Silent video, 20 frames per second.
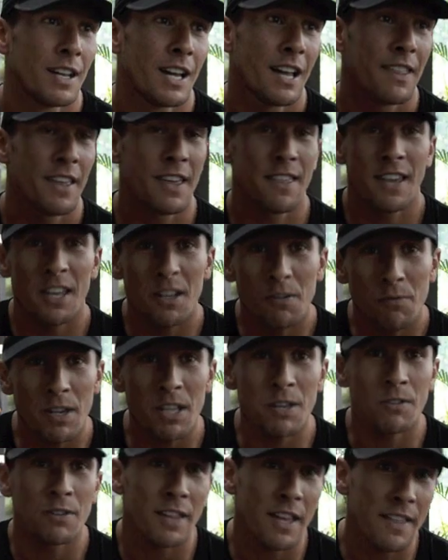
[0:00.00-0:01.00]
are they there to
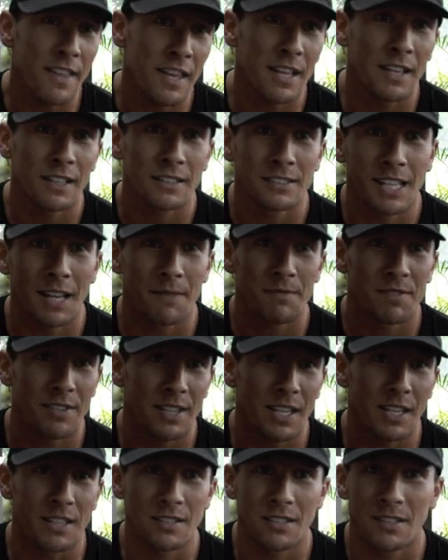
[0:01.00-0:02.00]
win or are they there to come
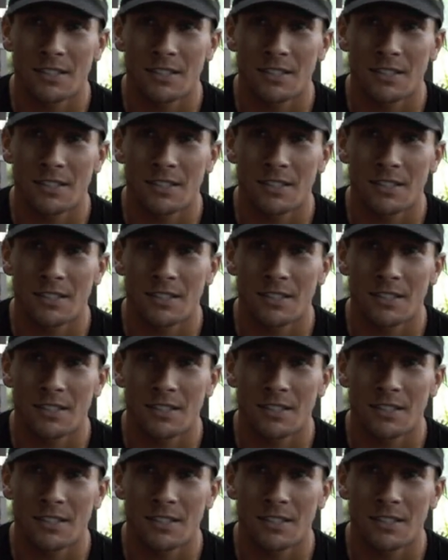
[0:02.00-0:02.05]
sixth?